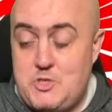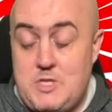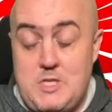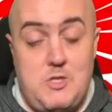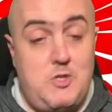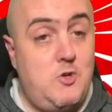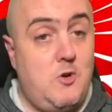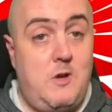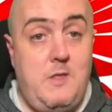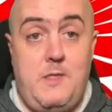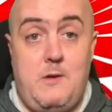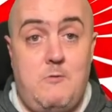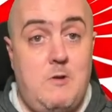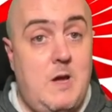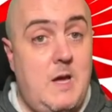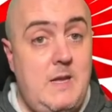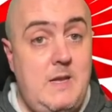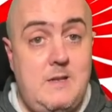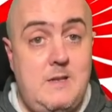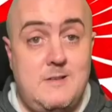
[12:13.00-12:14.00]
enjoying the
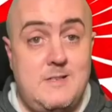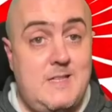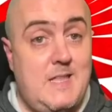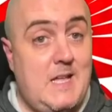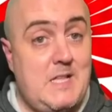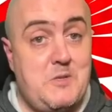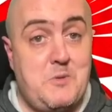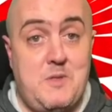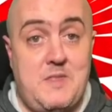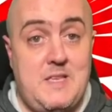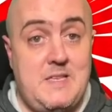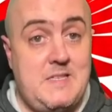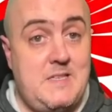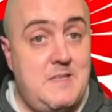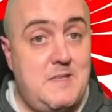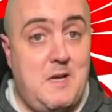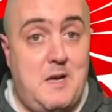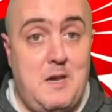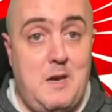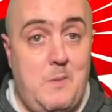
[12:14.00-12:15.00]
ride, because that's what this
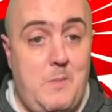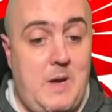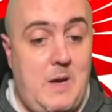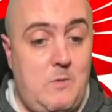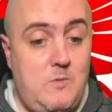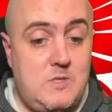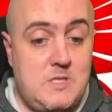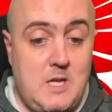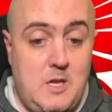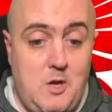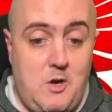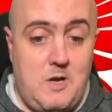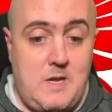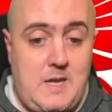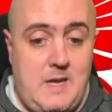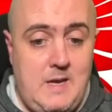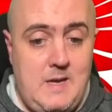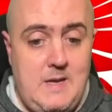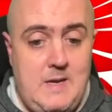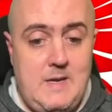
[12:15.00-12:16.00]
is all about. So
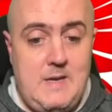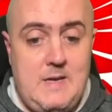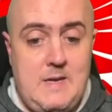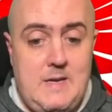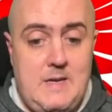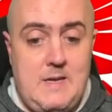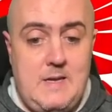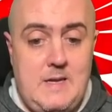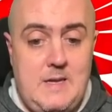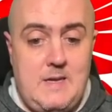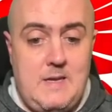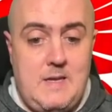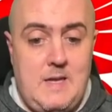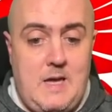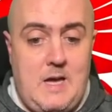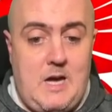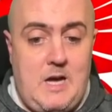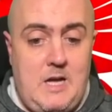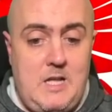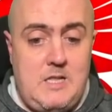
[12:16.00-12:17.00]
look,
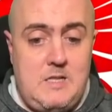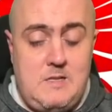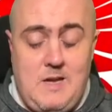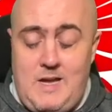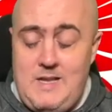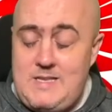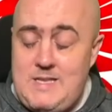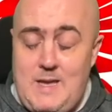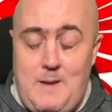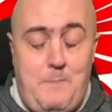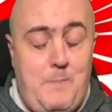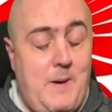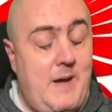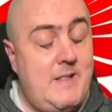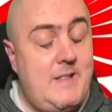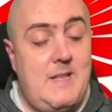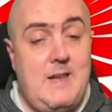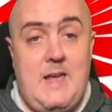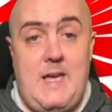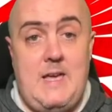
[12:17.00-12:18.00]
I sat
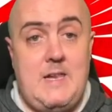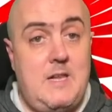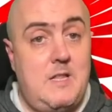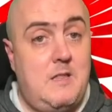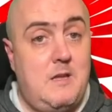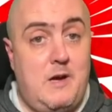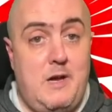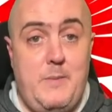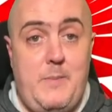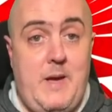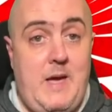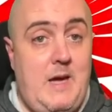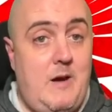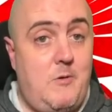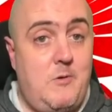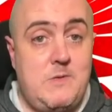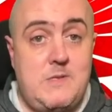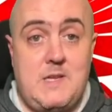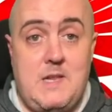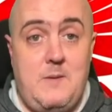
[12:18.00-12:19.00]
back today and I thought about
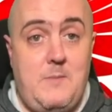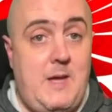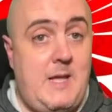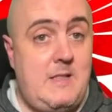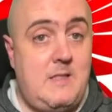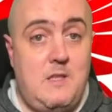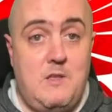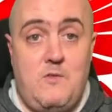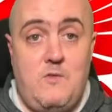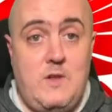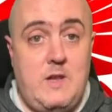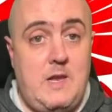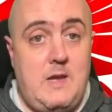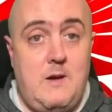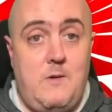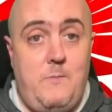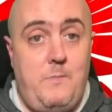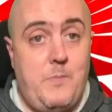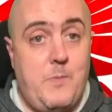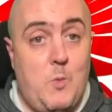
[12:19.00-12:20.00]
how I was going to make this
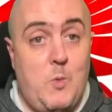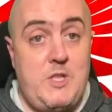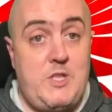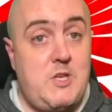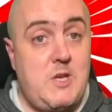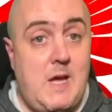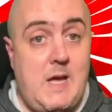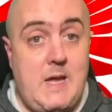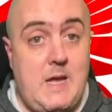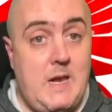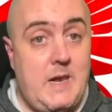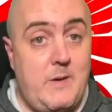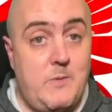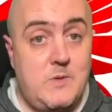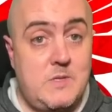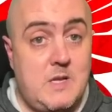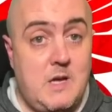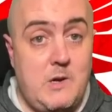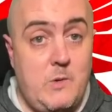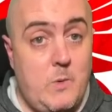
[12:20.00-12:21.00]
video, which angle I
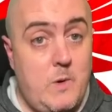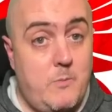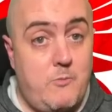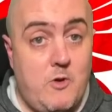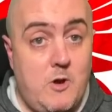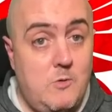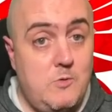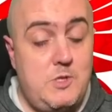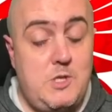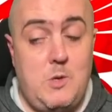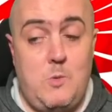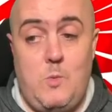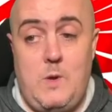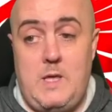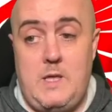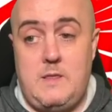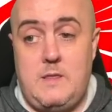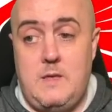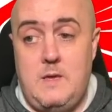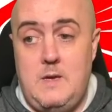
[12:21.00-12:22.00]
was going to approach it
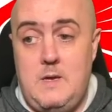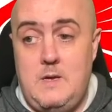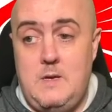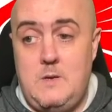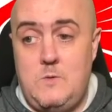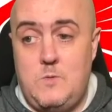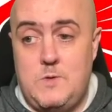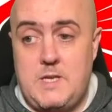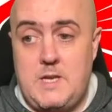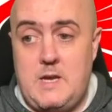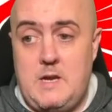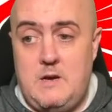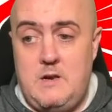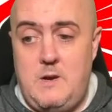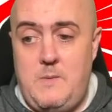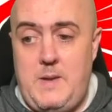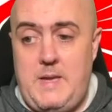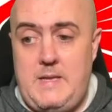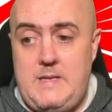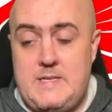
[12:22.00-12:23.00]
with. Was I going
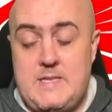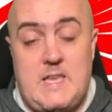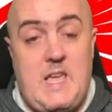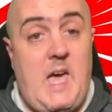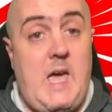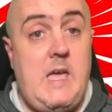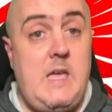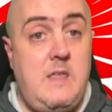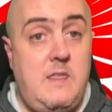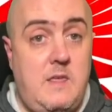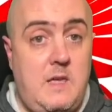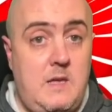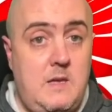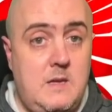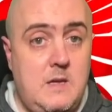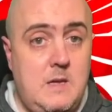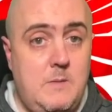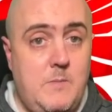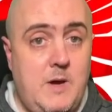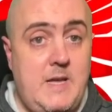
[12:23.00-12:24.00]
to be
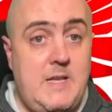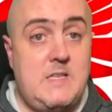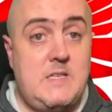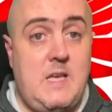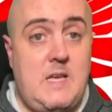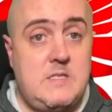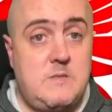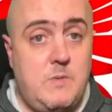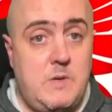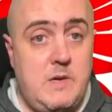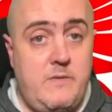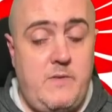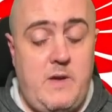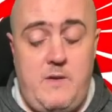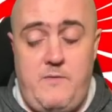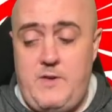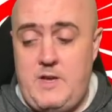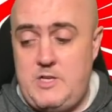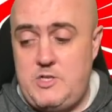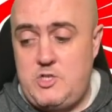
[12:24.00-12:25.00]
scathing in my assessment of
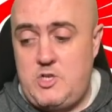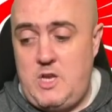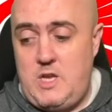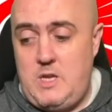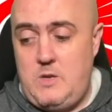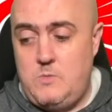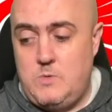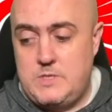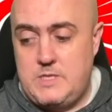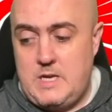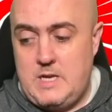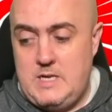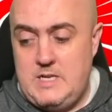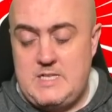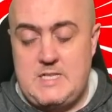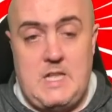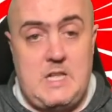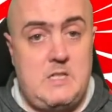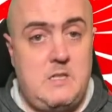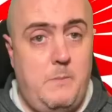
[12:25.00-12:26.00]
FSG? Was I going to
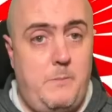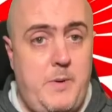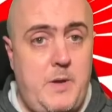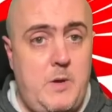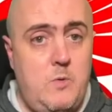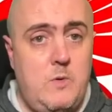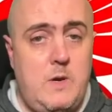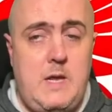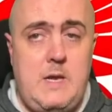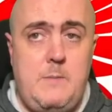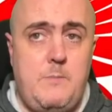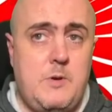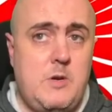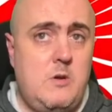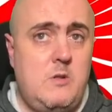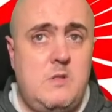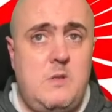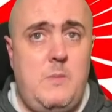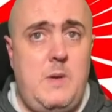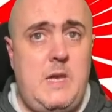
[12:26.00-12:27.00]
stick the boot in? But
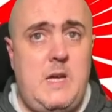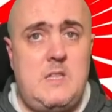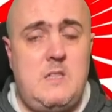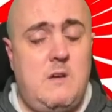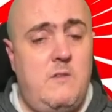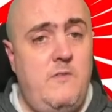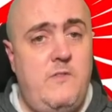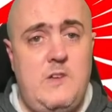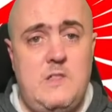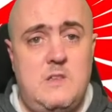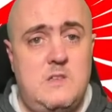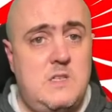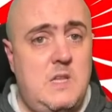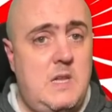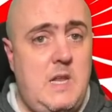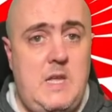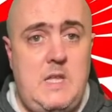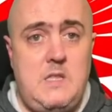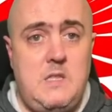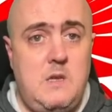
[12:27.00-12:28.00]
ultimately, I don't feel there's a
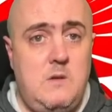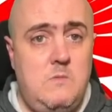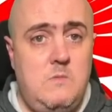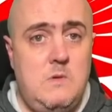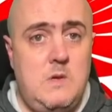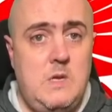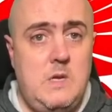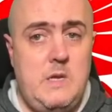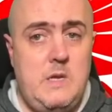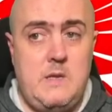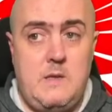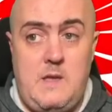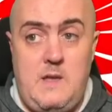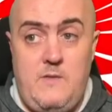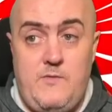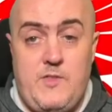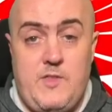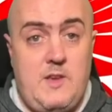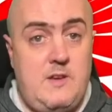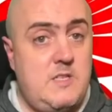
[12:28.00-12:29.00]
need to.
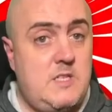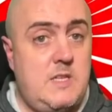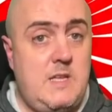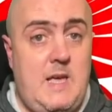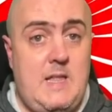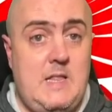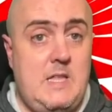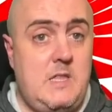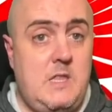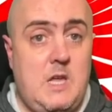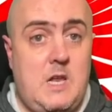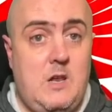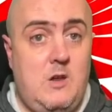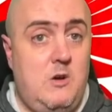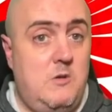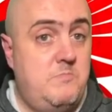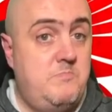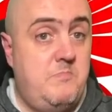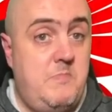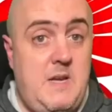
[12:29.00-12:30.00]
If they're selling the
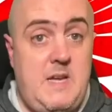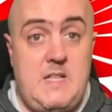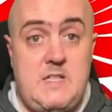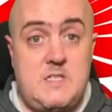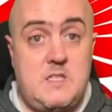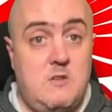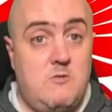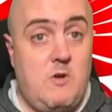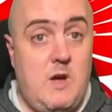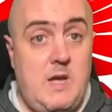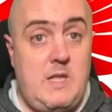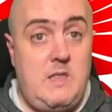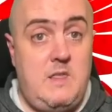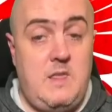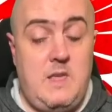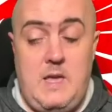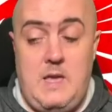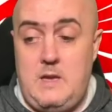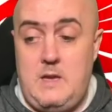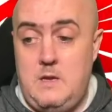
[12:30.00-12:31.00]
club, it's the right
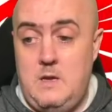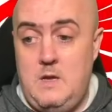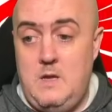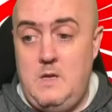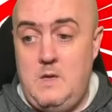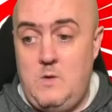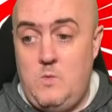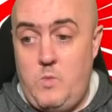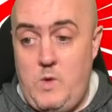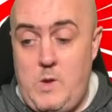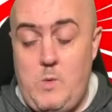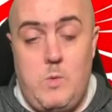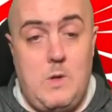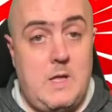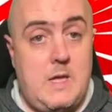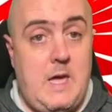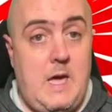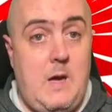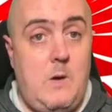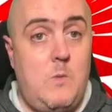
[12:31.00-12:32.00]
thing. We
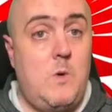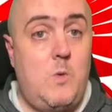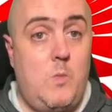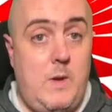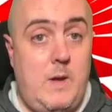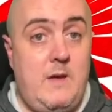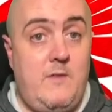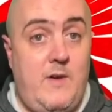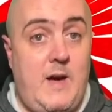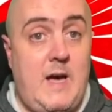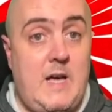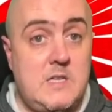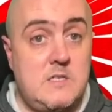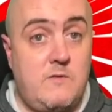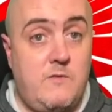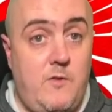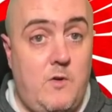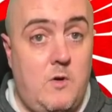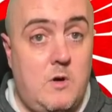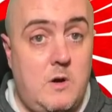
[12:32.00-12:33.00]
will get what we have
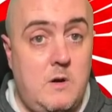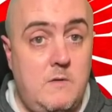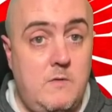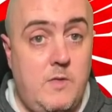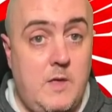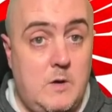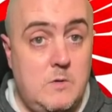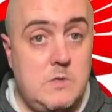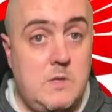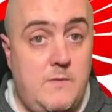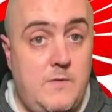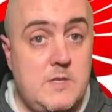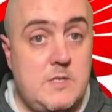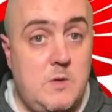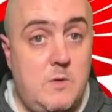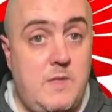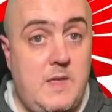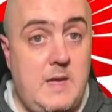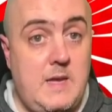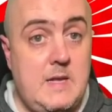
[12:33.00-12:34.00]
asked for, those of us
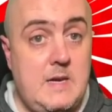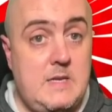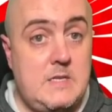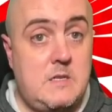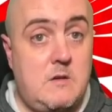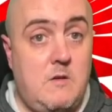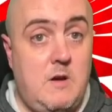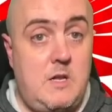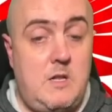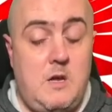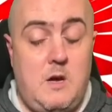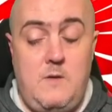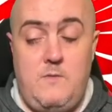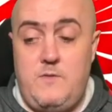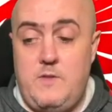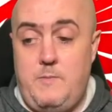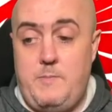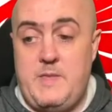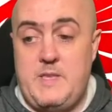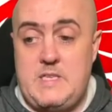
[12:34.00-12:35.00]
who think it is the right time
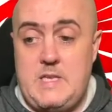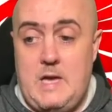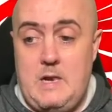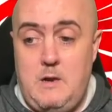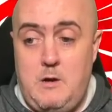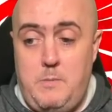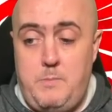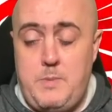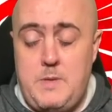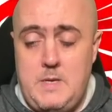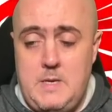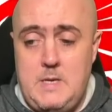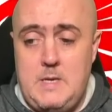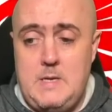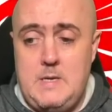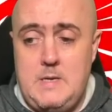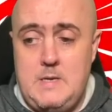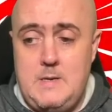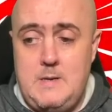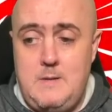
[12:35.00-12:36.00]
for them to sell up.
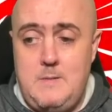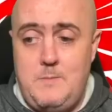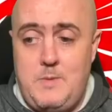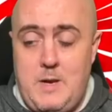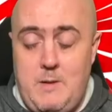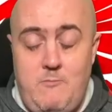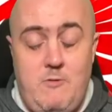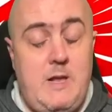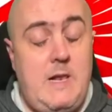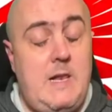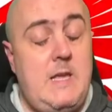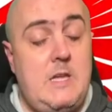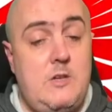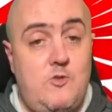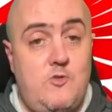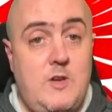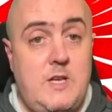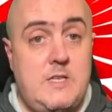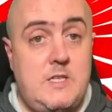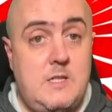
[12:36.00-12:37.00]
But I'm really
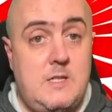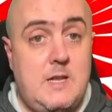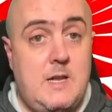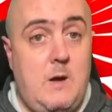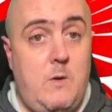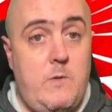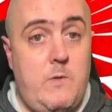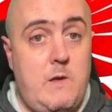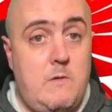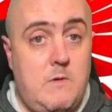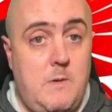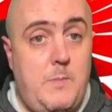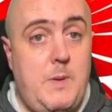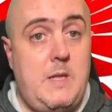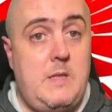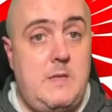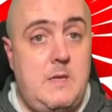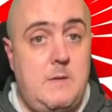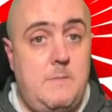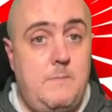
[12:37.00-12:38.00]
interested to know your
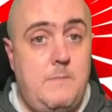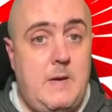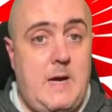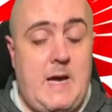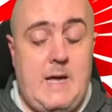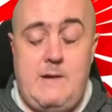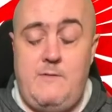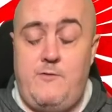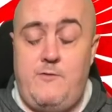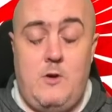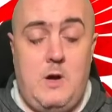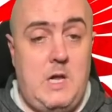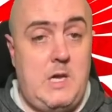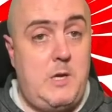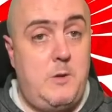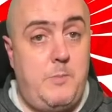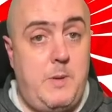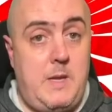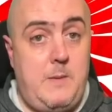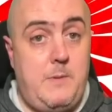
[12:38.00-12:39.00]
opinion. And for all
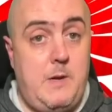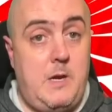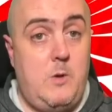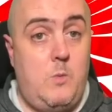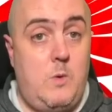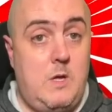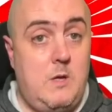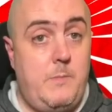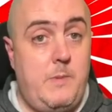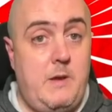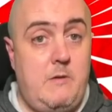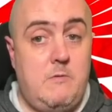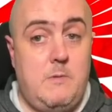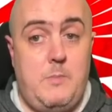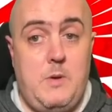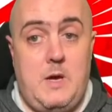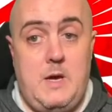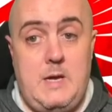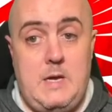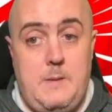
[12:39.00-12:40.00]
you people who will be
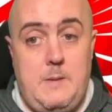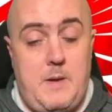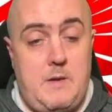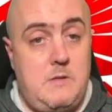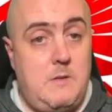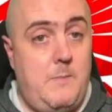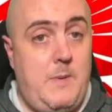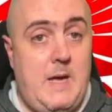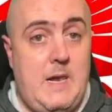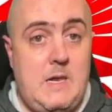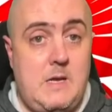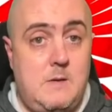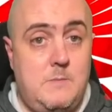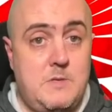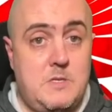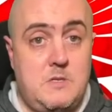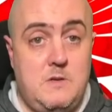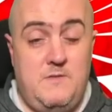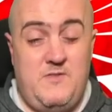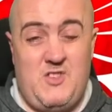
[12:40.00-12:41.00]
replying about the Bellingham
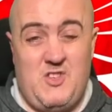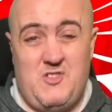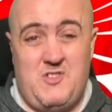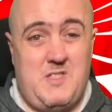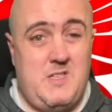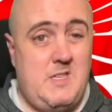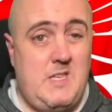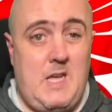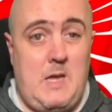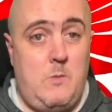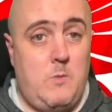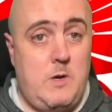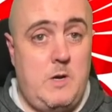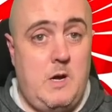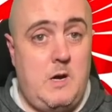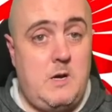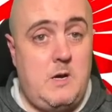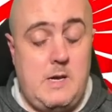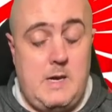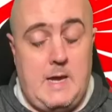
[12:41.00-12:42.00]
stuff, just to say we're
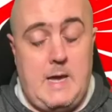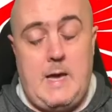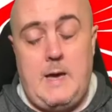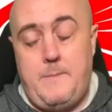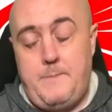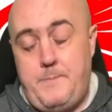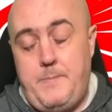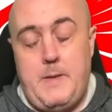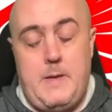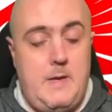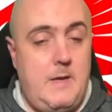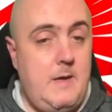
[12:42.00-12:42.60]
not going to get them.